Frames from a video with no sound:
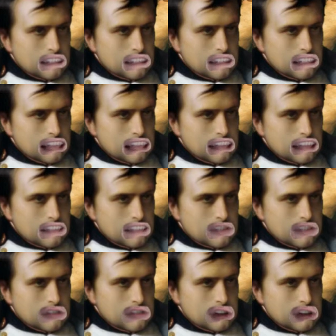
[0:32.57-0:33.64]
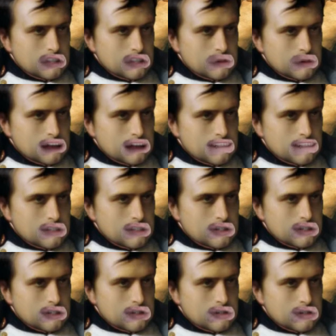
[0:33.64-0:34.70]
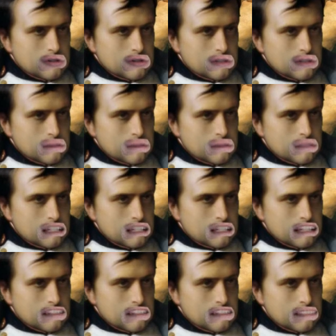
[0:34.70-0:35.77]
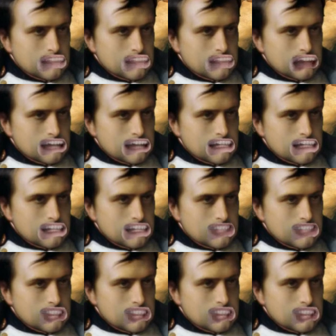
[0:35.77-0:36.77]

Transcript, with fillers: Ladies, you know you want to. The sackalicious.